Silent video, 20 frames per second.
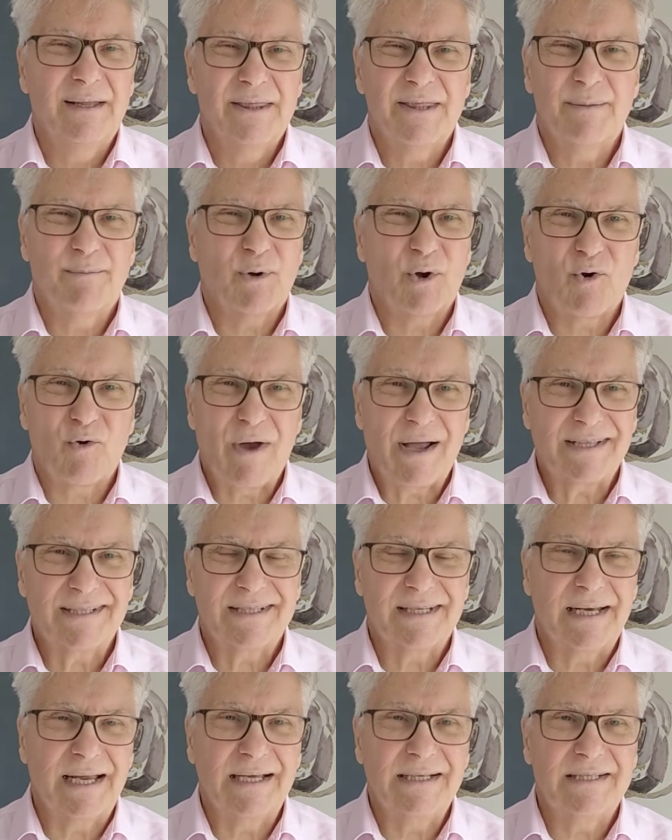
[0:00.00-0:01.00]
the
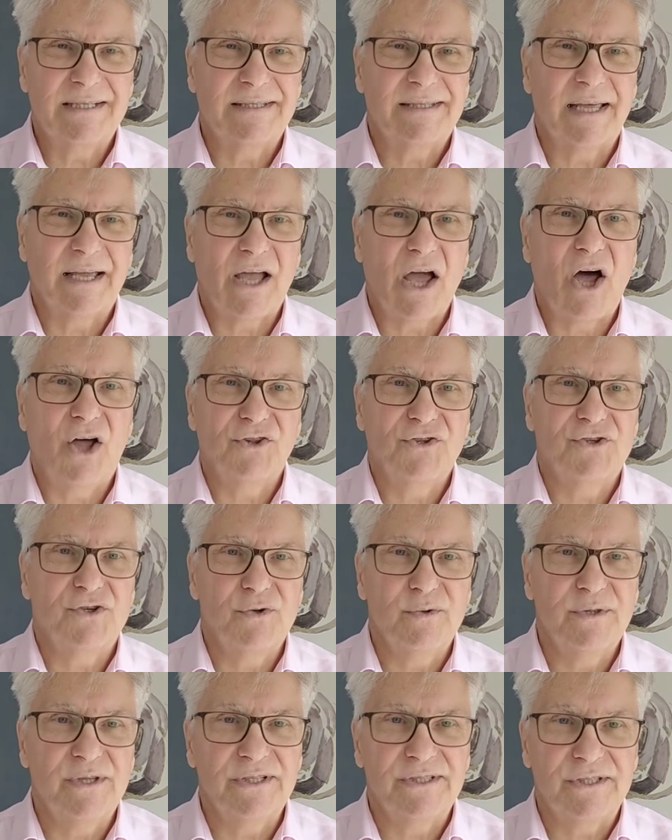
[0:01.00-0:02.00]
procrastinators, they can't
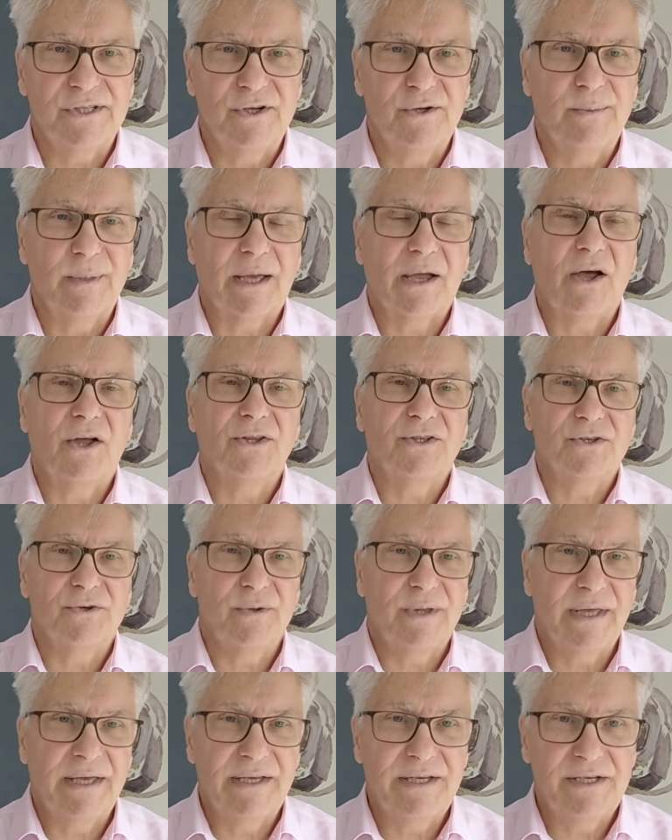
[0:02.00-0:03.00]
do the Zoom, they can't do
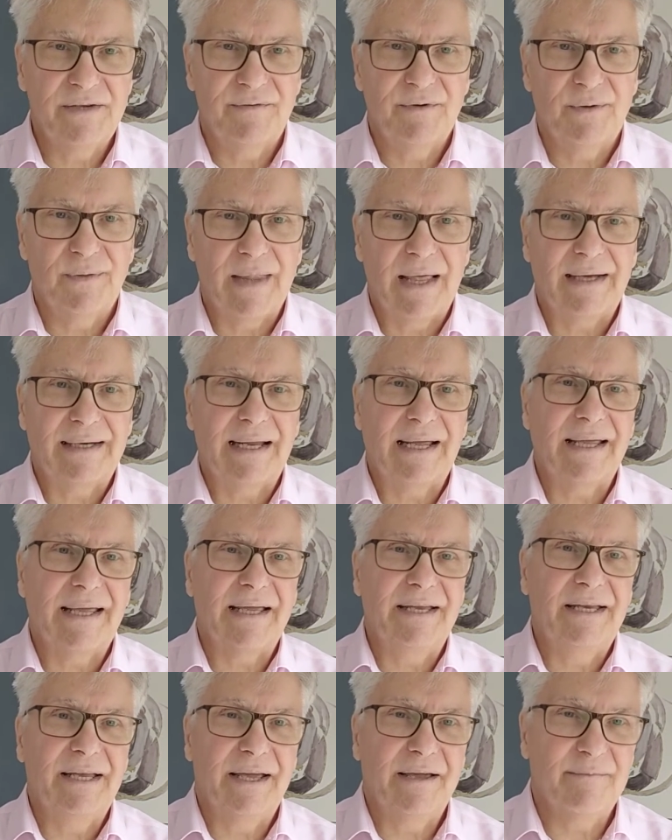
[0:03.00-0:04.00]
the interview on that day,
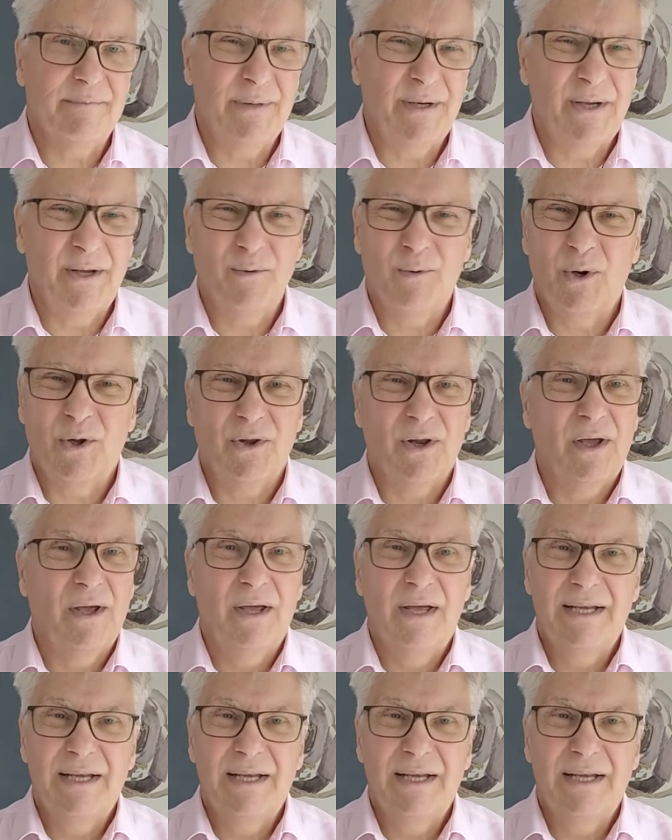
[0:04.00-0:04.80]
can you give them a new one?